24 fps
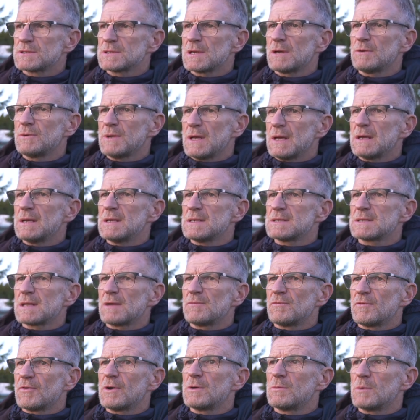So yeah, he's
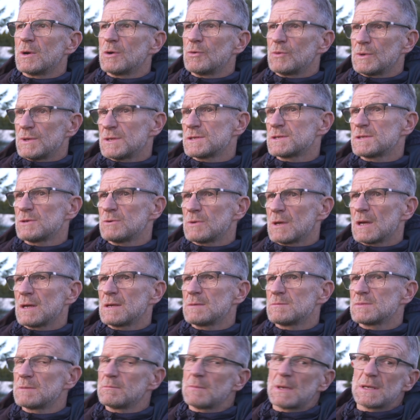done very well in the two
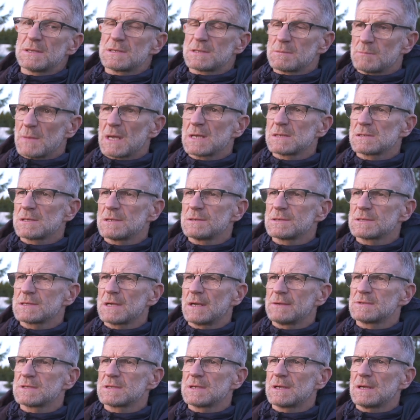games and made some excellent
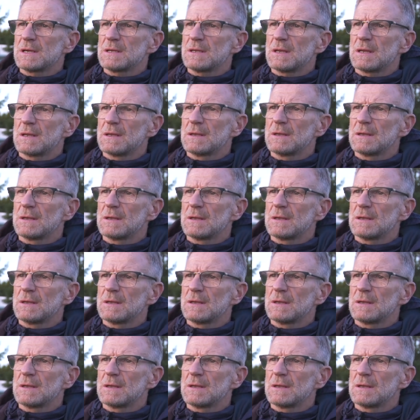saves today.